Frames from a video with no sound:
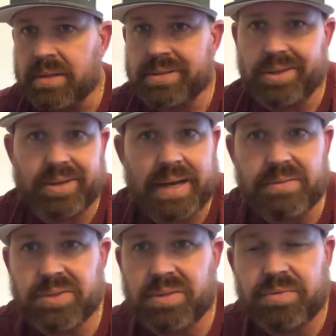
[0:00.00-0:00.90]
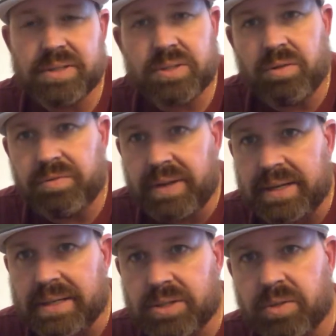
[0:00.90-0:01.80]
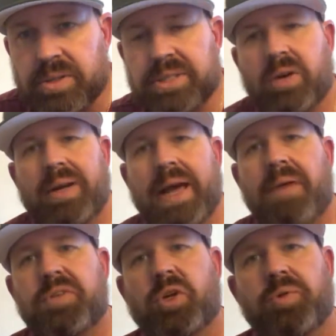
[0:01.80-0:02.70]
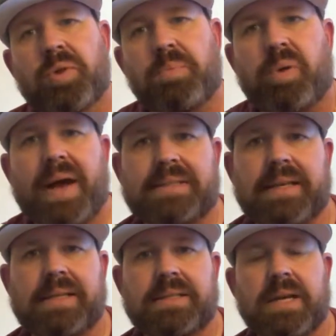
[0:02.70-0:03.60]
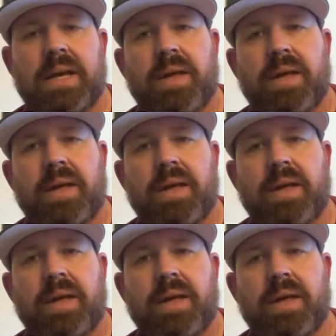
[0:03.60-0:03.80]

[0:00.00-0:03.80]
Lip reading: Still going to have to do the physical fitness. So they're still going to have to go through the process.